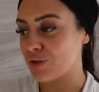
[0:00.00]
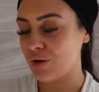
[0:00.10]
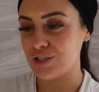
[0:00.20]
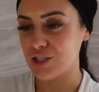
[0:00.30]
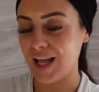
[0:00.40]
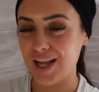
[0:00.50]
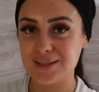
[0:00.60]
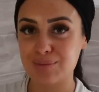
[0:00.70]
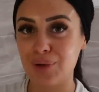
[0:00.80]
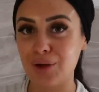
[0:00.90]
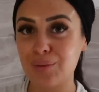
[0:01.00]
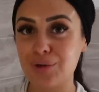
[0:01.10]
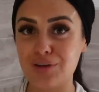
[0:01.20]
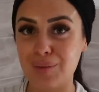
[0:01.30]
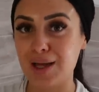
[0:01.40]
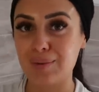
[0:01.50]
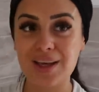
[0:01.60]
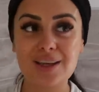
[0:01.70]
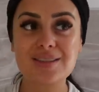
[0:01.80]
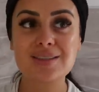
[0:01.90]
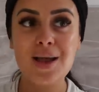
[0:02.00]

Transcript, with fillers: Collagen Cleansing Balm from Elemis.